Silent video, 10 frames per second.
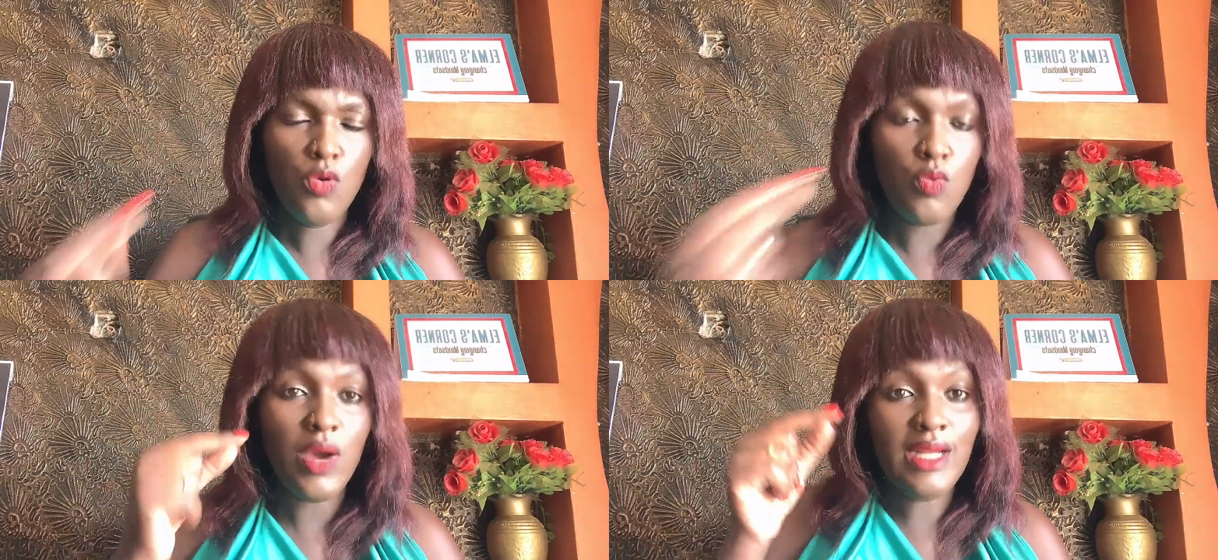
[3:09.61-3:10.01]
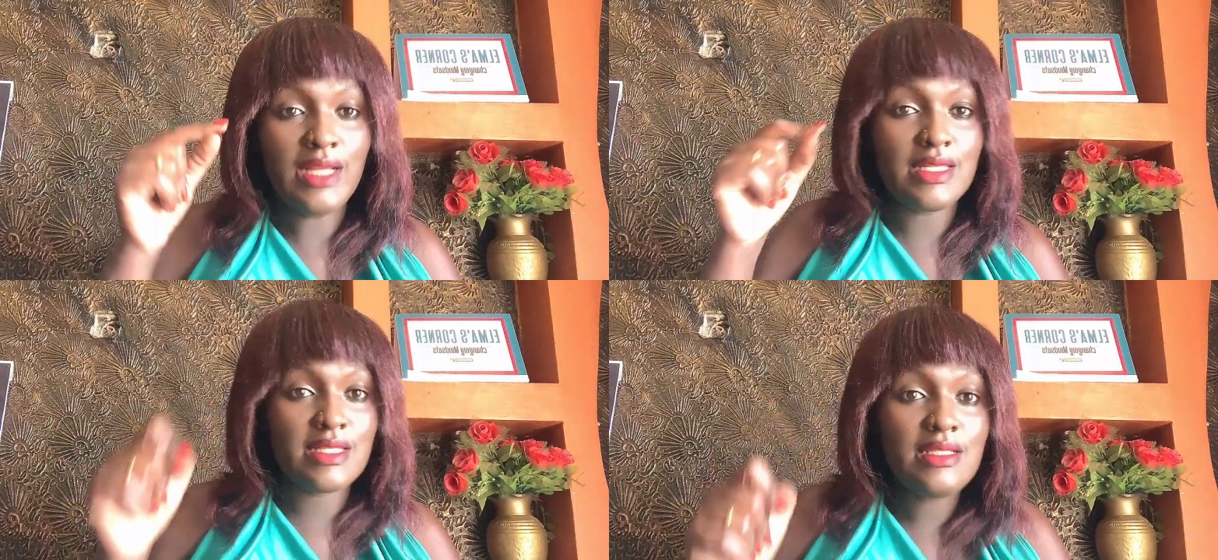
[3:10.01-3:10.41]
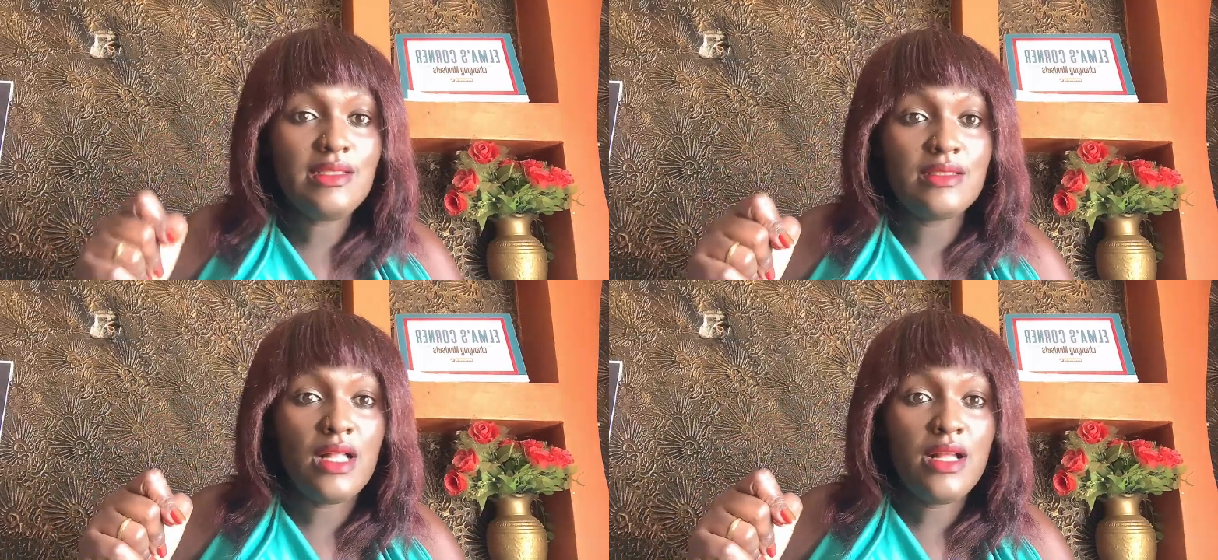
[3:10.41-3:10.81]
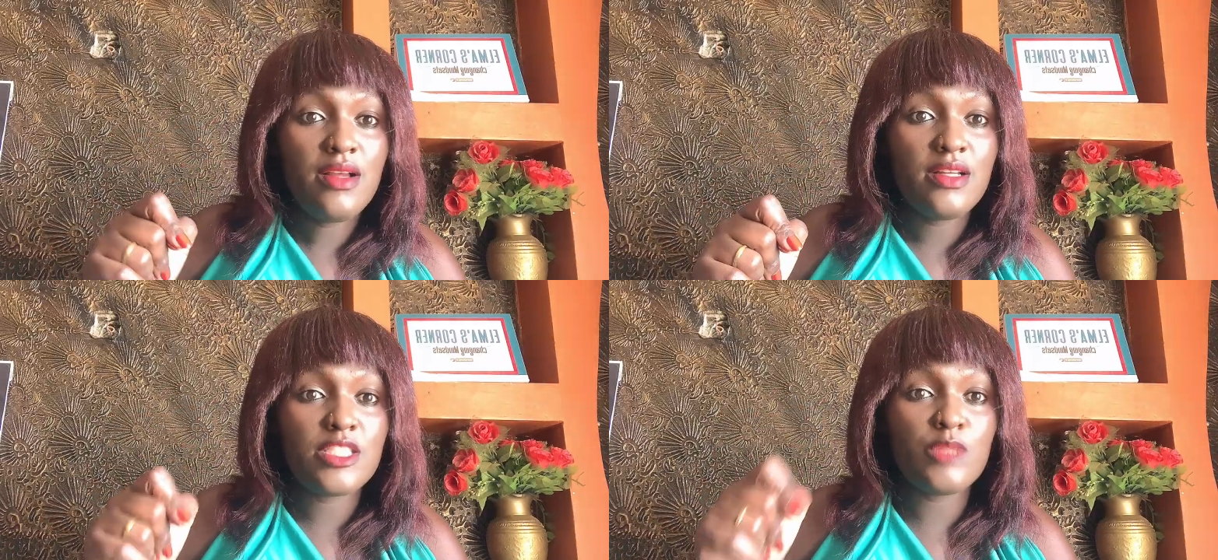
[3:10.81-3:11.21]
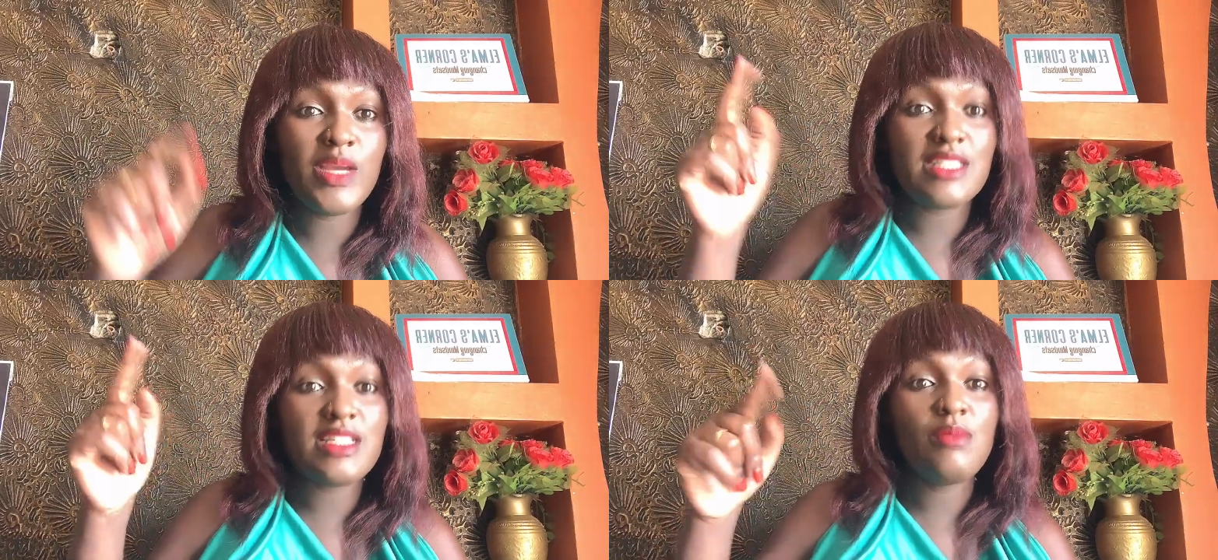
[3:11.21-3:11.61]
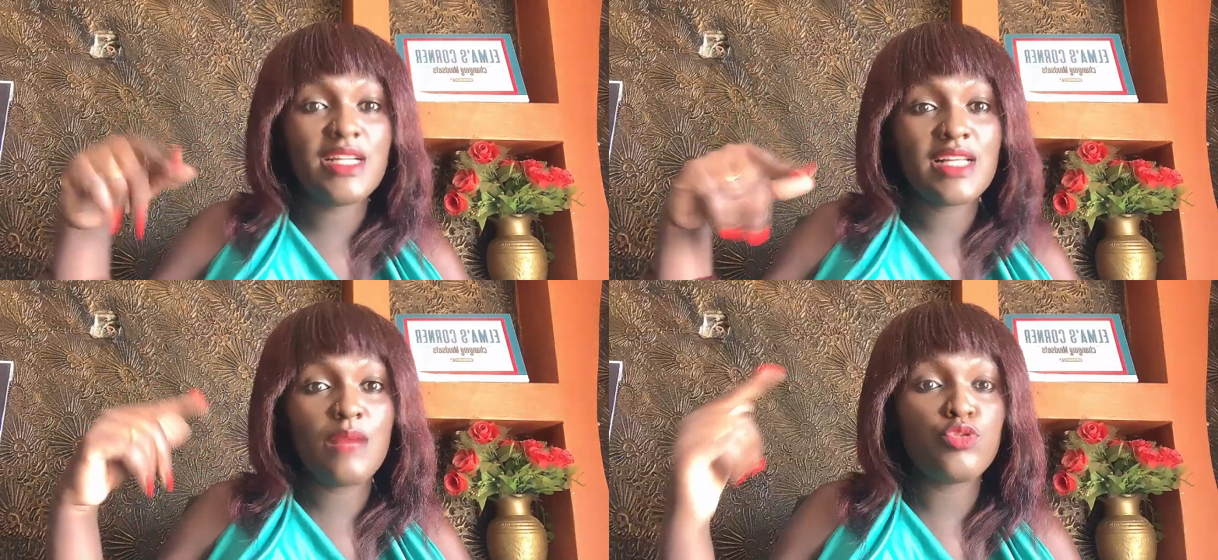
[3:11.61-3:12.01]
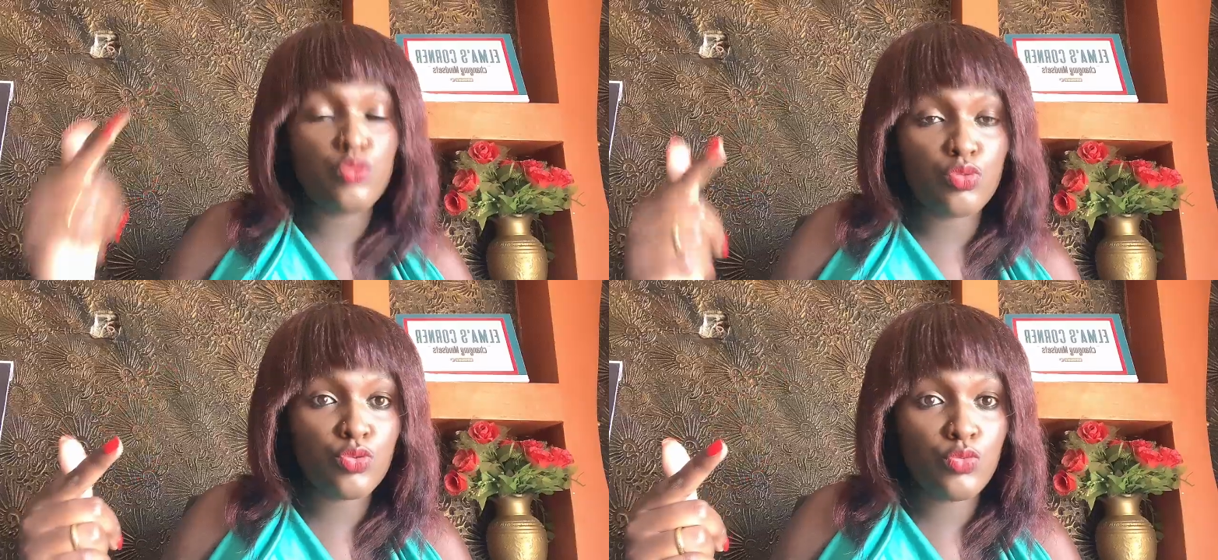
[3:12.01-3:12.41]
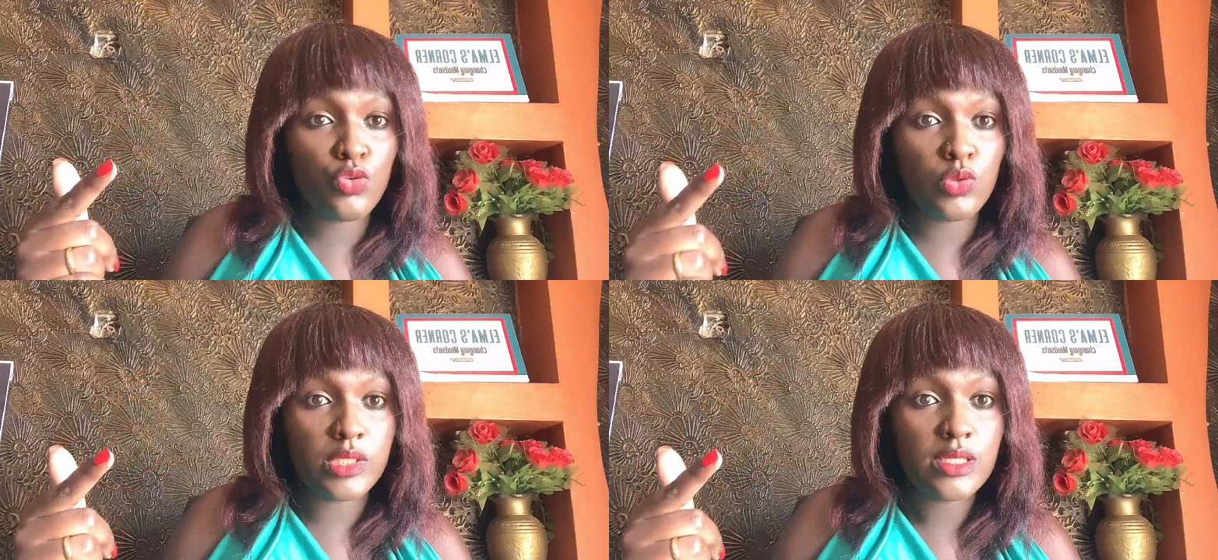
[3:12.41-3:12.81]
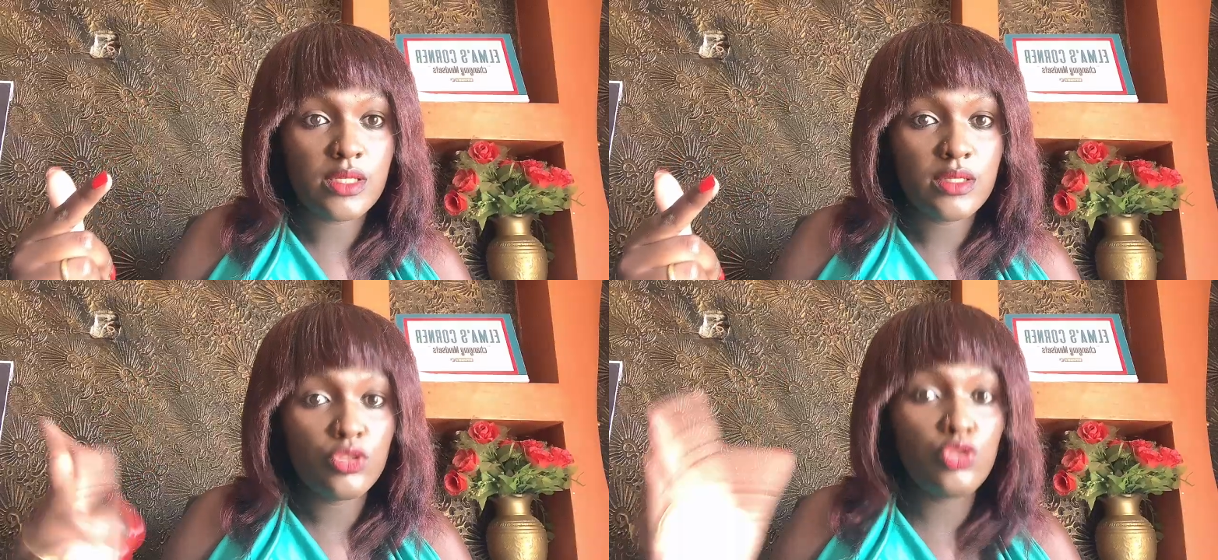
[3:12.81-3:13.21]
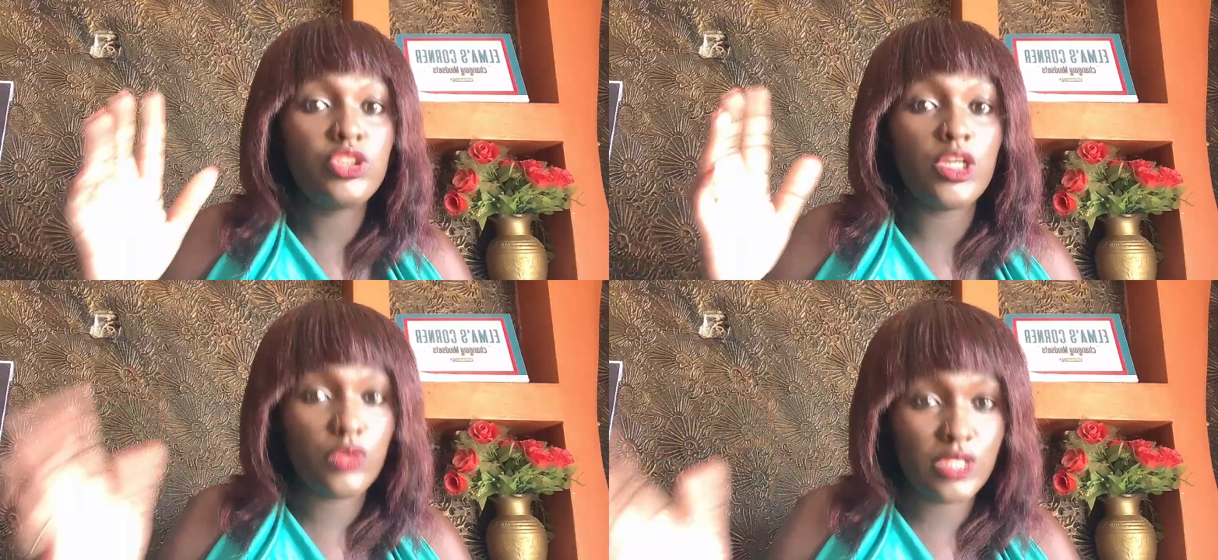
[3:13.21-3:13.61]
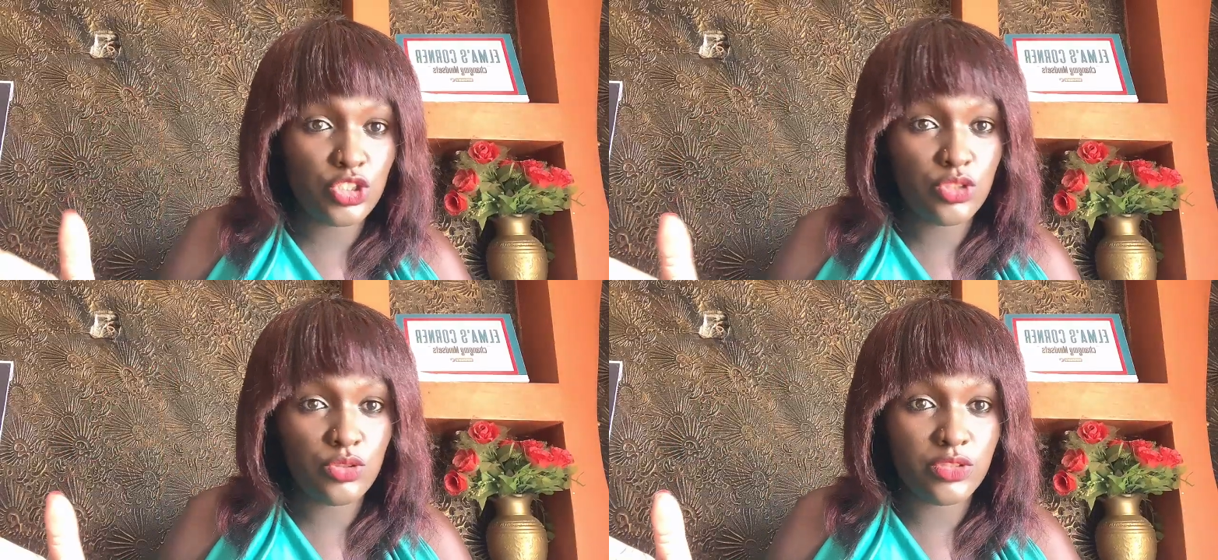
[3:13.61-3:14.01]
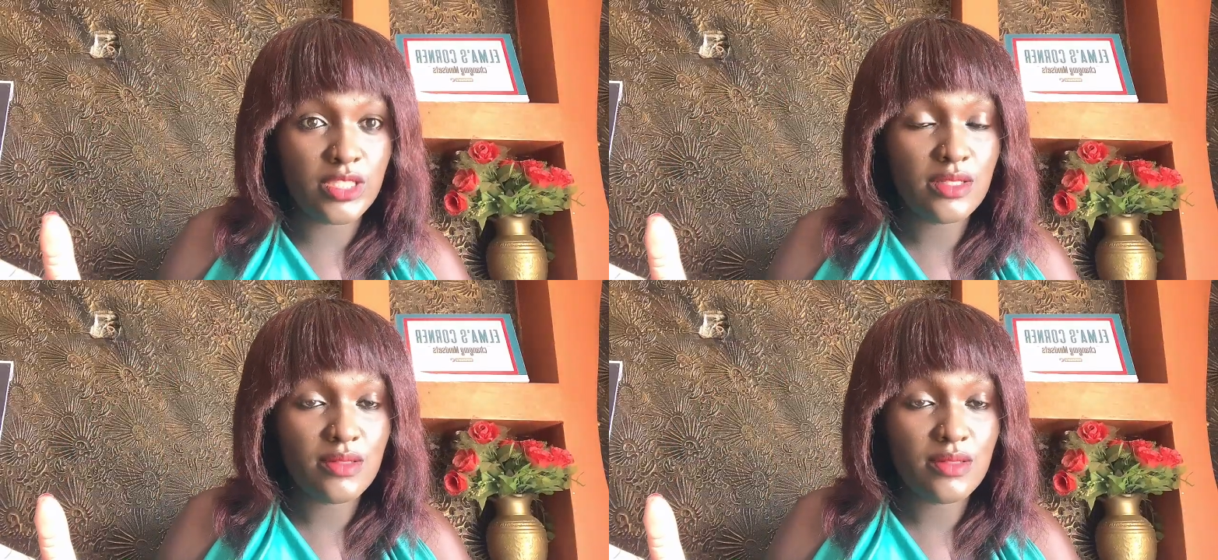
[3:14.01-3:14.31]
when he still spares time and comes to school to check on the children,